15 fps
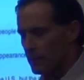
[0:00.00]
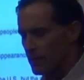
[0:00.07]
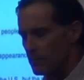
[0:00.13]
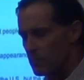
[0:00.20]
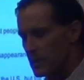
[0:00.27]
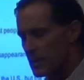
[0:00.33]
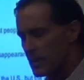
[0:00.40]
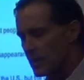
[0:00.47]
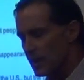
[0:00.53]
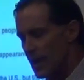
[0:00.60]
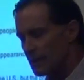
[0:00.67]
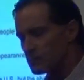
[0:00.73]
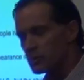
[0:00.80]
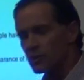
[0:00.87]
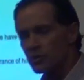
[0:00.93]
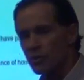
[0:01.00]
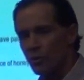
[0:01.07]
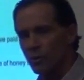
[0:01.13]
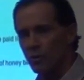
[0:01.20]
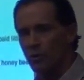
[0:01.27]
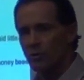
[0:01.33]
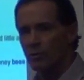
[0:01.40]
The bee collapse
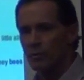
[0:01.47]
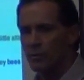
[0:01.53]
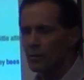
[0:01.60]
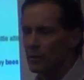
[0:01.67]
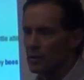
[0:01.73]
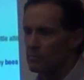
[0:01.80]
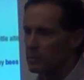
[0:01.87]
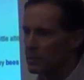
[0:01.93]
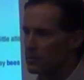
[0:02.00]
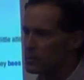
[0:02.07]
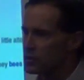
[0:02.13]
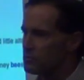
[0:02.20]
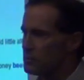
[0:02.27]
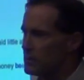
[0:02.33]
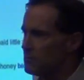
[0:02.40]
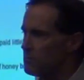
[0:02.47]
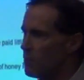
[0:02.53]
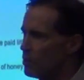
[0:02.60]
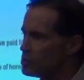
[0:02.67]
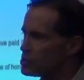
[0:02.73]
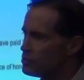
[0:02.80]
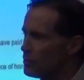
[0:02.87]
disorder appears to be
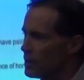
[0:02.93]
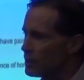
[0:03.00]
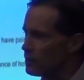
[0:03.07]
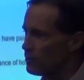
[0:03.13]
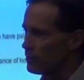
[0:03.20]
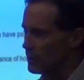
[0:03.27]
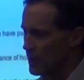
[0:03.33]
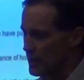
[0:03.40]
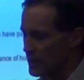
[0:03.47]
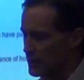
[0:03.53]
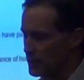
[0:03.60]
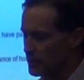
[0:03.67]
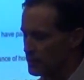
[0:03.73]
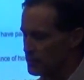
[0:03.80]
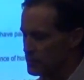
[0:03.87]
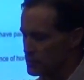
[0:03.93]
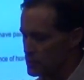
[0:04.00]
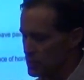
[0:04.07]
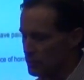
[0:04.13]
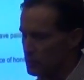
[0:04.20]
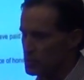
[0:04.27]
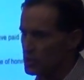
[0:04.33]
most directly related to
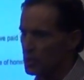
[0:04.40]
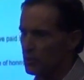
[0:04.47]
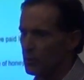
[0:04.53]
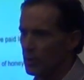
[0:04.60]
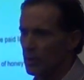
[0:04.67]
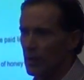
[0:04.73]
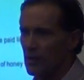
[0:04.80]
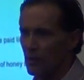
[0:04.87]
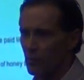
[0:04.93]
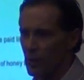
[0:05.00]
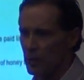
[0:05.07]
geoengineering and the